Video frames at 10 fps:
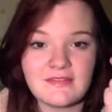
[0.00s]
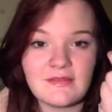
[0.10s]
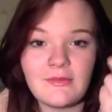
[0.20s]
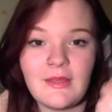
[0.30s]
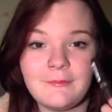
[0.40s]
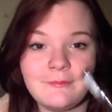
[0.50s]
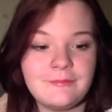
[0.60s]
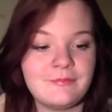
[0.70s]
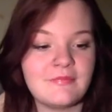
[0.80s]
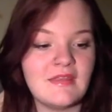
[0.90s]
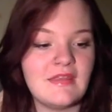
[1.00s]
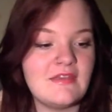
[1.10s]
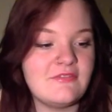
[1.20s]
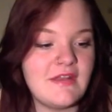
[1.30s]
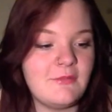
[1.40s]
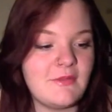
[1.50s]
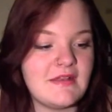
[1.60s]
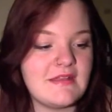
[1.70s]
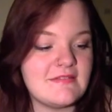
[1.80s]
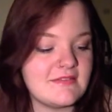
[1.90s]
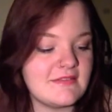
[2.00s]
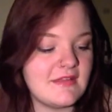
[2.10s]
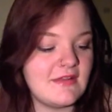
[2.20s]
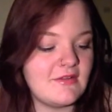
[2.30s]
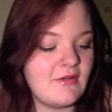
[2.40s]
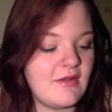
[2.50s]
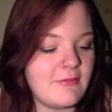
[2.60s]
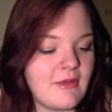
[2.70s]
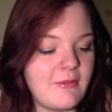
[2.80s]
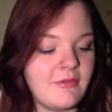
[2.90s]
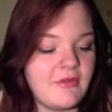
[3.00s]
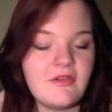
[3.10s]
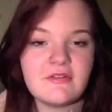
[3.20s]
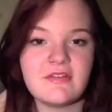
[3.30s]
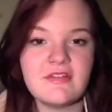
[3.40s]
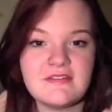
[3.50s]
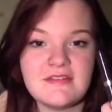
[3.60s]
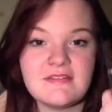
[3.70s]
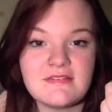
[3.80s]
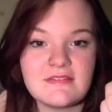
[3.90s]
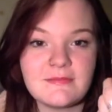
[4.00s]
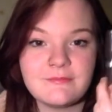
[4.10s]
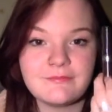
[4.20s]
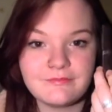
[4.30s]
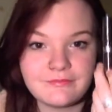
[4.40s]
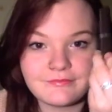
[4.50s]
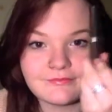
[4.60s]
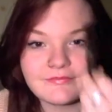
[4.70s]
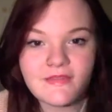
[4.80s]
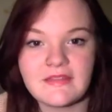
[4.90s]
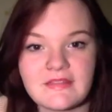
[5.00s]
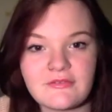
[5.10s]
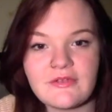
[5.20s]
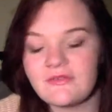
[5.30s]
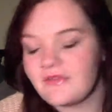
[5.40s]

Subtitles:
So yeah, if anyone needs a new eyebrow product, this is the real